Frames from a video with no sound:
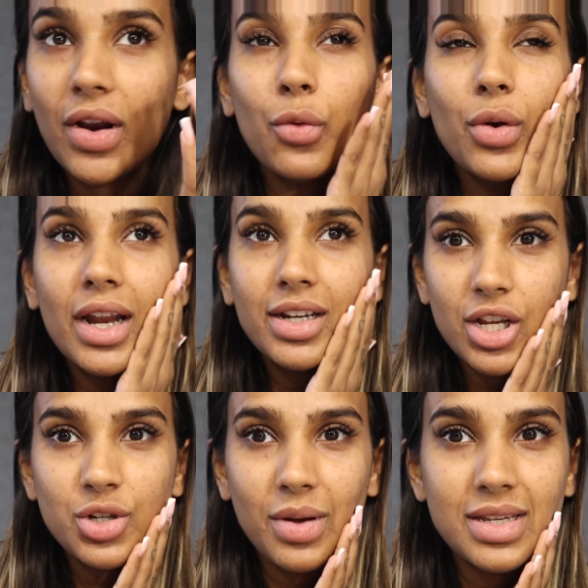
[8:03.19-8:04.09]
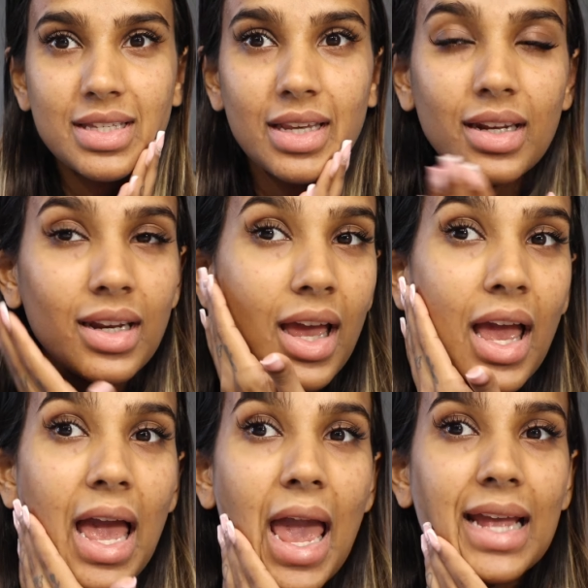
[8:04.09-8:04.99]
Like when I touch my skin,
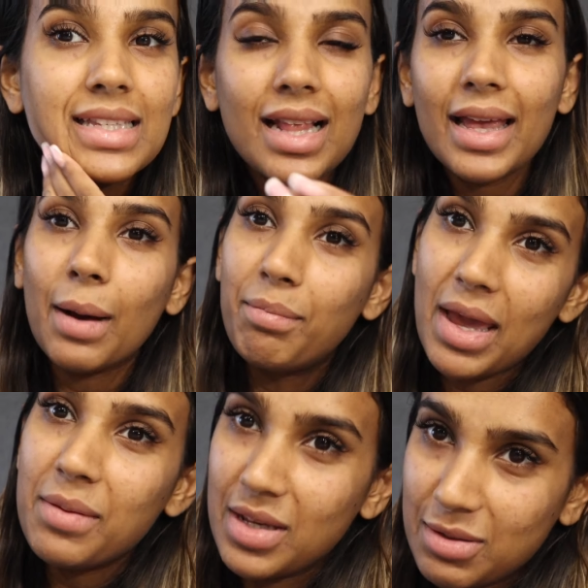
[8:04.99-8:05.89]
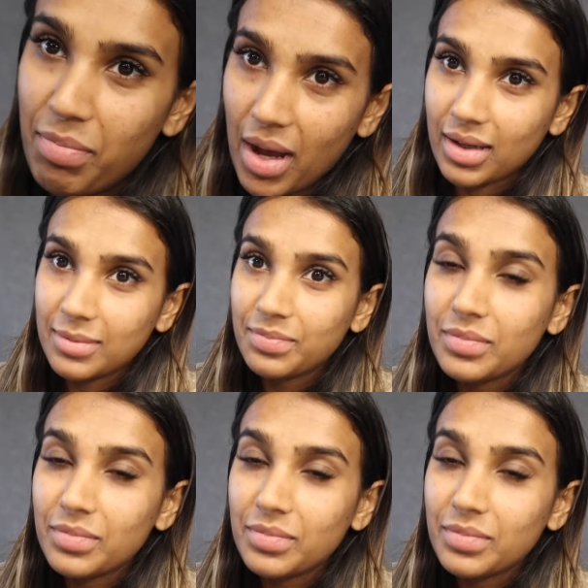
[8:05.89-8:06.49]
it's like a baby's butt.